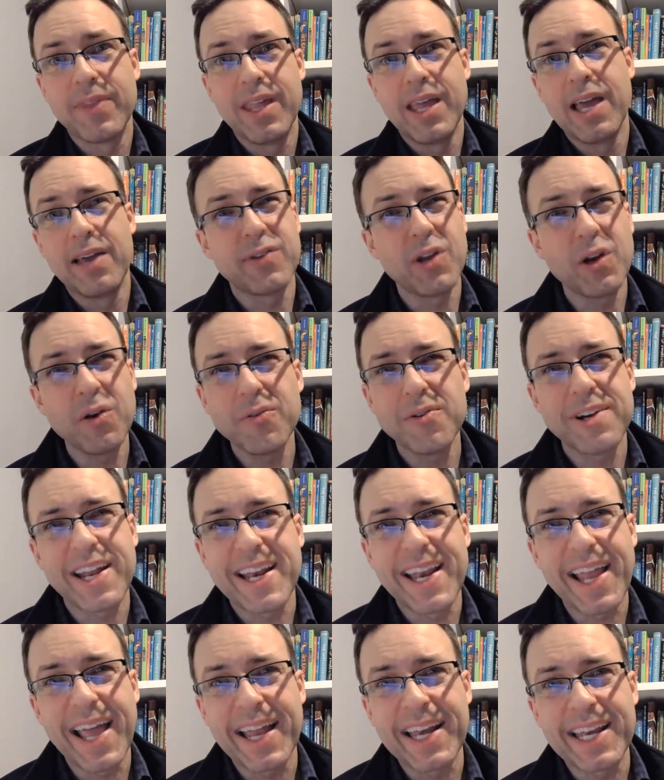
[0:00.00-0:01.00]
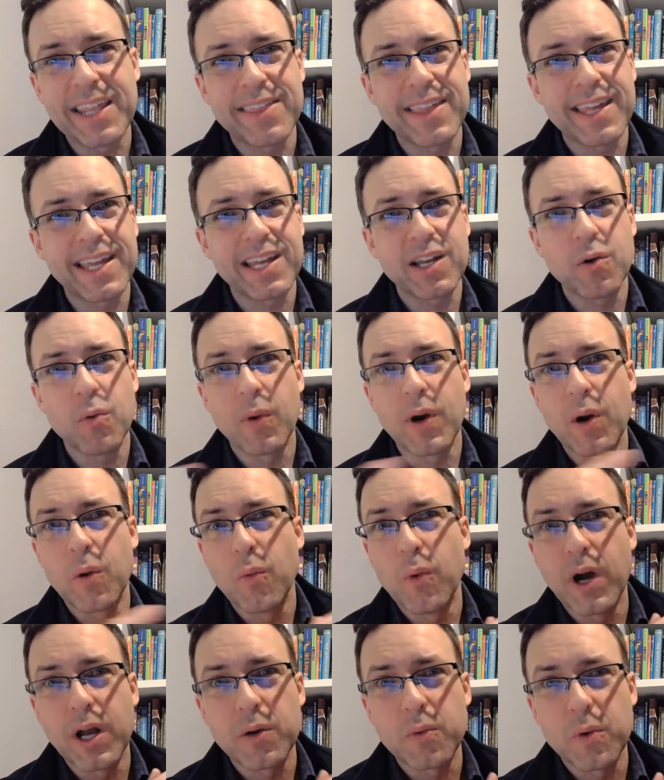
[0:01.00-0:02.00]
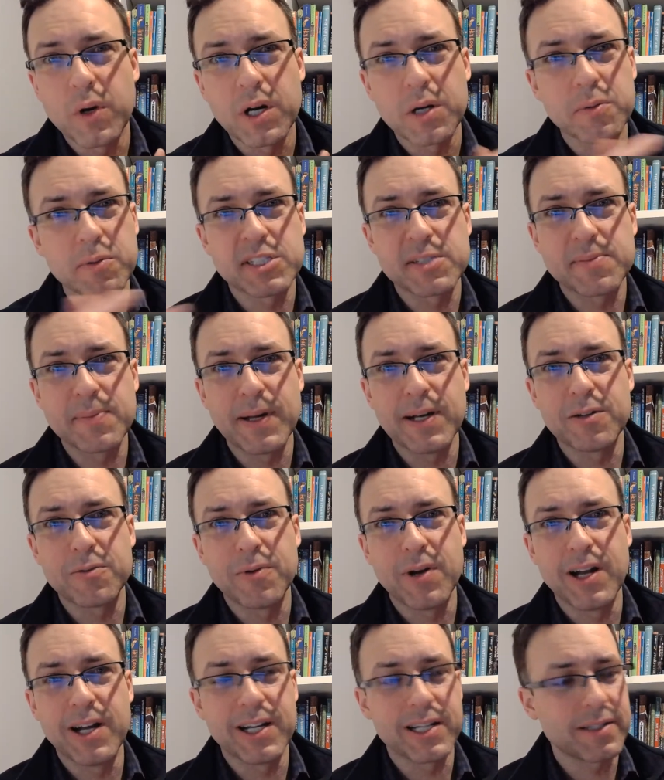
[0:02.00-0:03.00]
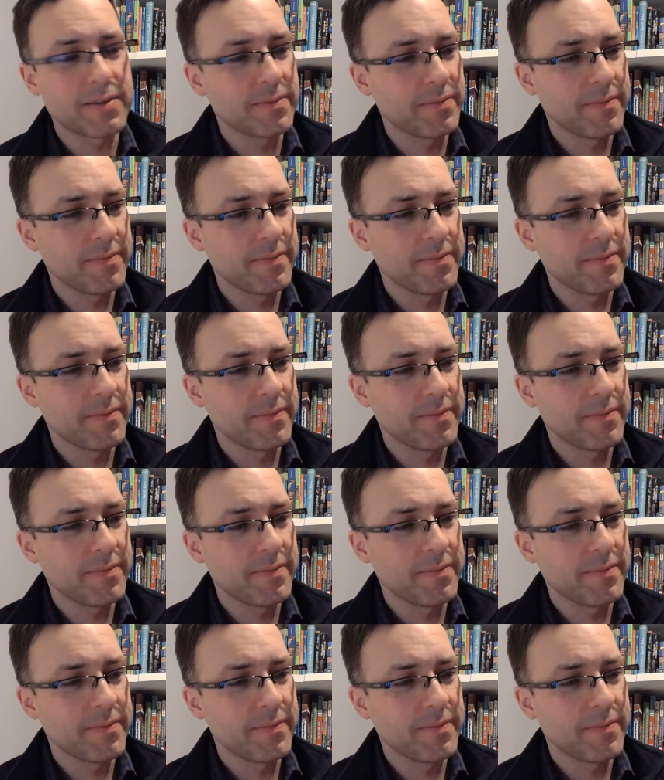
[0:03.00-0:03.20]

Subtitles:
Have you ever read anything where one word was spelled wrong?